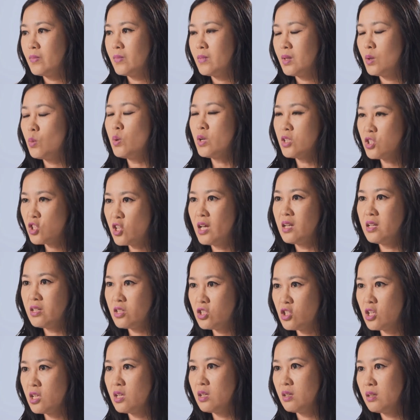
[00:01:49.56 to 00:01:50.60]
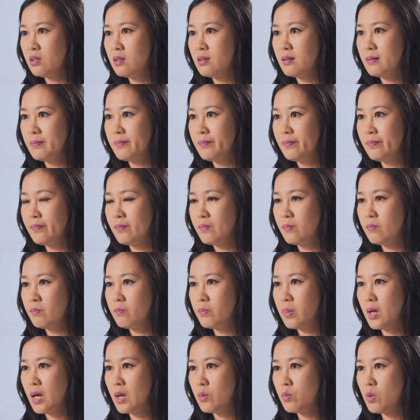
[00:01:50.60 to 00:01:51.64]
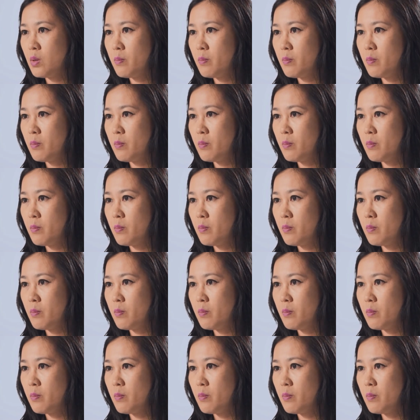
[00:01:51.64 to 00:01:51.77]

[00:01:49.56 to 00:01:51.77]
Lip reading: It was challenging, but we